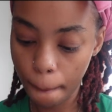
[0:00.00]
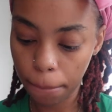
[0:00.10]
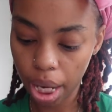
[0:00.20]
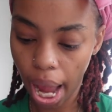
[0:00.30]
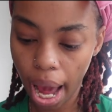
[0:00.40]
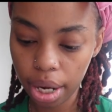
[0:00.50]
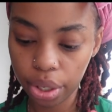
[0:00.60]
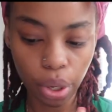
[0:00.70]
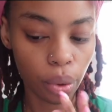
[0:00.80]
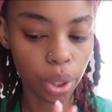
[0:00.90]
but I
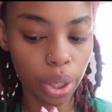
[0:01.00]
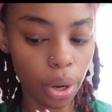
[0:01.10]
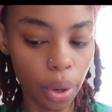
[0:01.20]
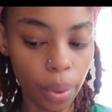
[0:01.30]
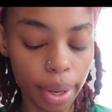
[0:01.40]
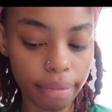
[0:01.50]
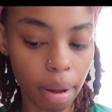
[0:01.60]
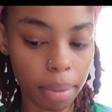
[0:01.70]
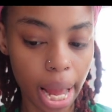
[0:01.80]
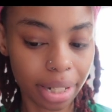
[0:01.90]
don't know if
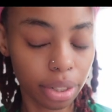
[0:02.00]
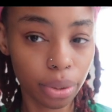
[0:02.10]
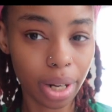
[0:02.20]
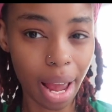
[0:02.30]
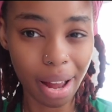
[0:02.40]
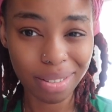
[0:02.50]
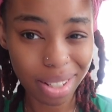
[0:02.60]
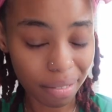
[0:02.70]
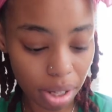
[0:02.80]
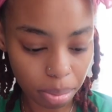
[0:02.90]
I'm actually going to have
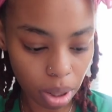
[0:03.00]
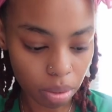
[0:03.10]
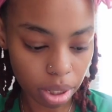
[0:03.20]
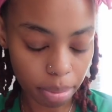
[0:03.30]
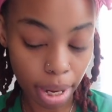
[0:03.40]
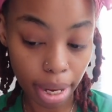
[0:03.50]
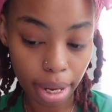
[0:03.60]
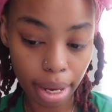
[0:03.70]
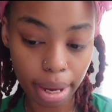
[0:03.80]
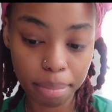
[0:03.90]
seven uploads in May.
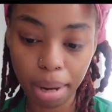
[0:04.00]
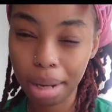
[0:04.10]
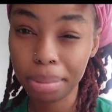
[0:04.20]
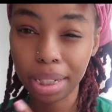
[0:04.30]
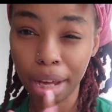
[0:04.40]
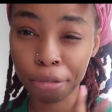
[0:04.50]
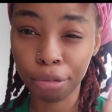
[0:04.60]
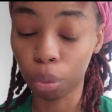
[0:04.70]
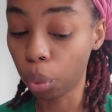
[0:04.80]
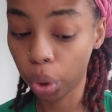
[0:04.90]
It might be like
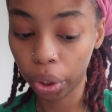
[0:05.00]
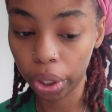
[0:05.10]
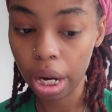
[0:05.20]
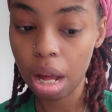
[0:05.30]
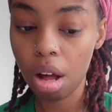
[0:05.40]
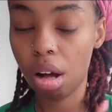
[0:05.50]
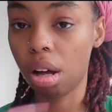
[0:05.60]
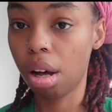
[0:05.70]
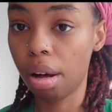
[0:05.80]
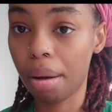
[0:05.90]
four.
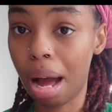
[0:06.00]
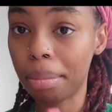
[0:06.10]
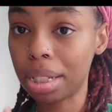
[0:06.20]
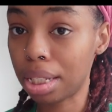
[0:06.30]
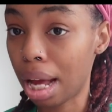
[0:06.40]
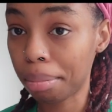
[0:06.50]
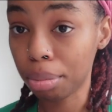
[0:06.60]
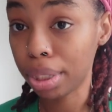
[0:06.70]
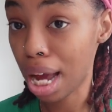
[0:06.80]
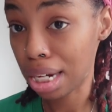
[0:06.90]
Uh, I'm gonna I'm gonna
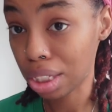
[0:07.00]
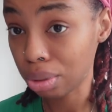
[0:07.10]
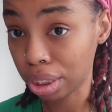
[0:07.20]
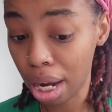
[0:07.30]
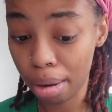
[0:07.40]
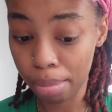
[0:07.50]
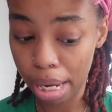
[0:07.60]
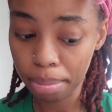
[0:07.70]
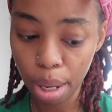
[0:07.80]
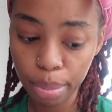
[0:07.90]
be honest with y'all. May
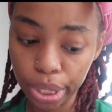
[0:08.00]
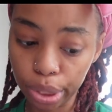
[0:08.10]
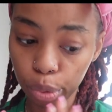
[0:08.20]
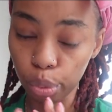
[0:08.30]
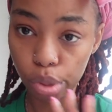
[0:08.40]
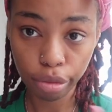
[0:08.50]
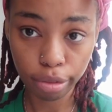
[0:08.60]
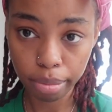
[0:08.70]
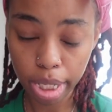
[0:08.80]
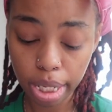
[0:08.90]
might be a little rough for
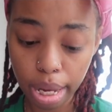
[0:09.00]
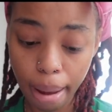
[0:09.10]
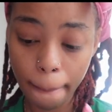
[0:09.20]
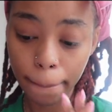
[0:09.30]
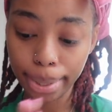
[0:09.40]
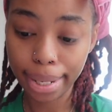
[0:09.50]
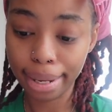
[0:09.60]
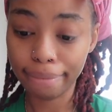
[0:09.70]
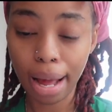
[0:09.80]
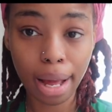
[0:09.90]
me, but
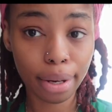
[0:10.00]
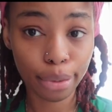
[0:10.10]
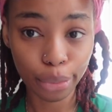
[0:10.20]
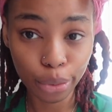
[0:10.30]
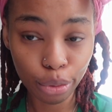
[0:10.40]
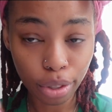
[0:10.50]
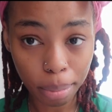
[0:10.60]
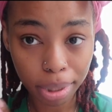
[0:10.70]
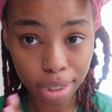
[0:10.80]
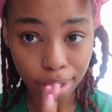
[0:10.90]
if I do
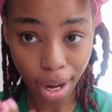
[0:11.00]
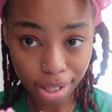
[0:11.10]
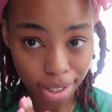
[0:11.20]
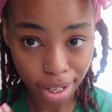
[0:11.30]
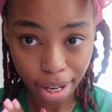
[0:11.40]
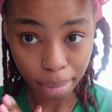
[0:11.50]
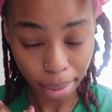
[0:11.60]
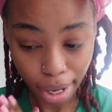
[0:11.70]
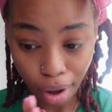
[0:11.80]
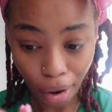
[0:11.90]
drop these content in
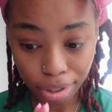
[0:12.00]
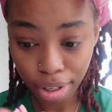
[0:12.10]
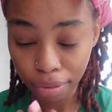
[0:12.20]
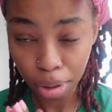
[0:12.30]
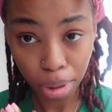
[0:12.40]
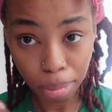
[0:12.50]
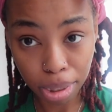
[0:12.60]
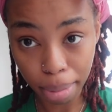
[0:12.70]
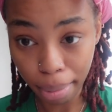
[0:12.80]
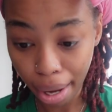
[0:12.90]
May, all seven uploads
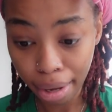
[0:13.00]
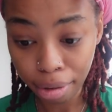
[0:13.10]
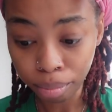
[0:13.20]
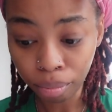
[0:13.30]
in May,